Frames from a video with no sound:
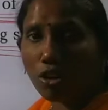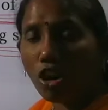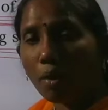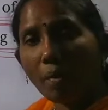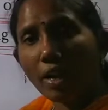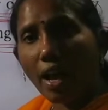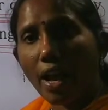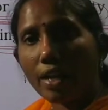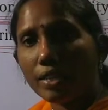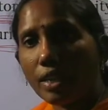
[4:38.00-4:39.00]
Carbon
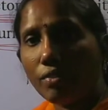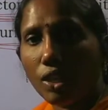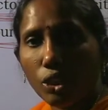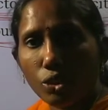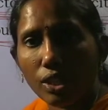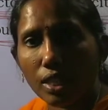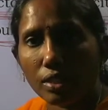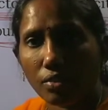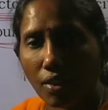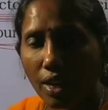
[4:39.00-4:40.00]
dioxide will use as
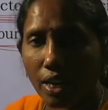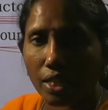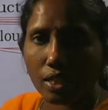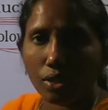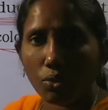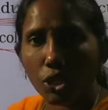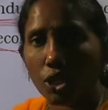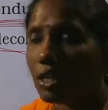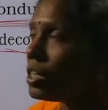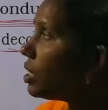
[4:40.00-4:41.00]
the fire
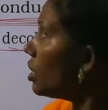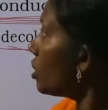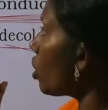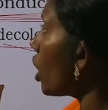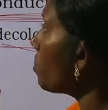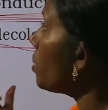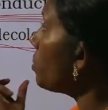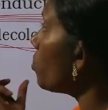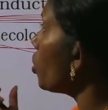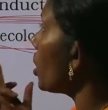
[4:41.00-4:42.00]
extinguisher. Carbon
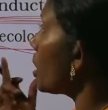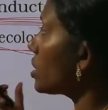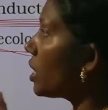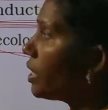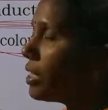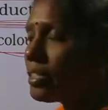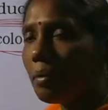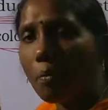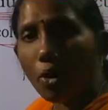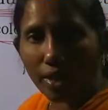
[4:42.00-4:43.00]
monoxide is a
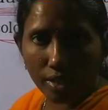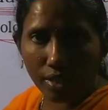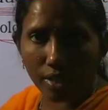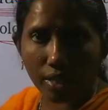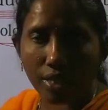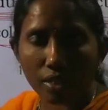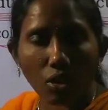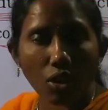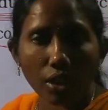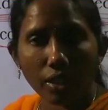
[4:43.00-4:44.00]
poisonous gas.
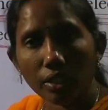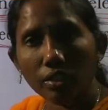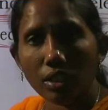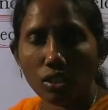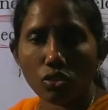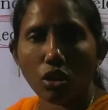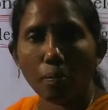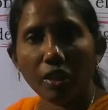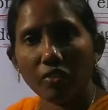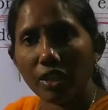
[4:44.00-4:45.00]
Already this
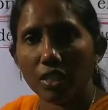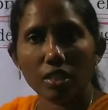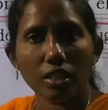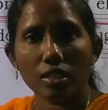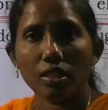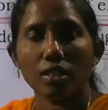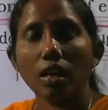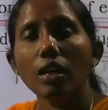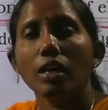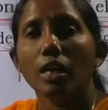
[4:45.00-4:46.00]
topic we discussed in
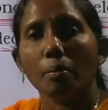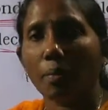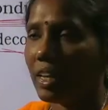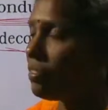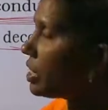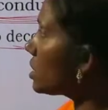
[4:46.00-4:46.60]
the previous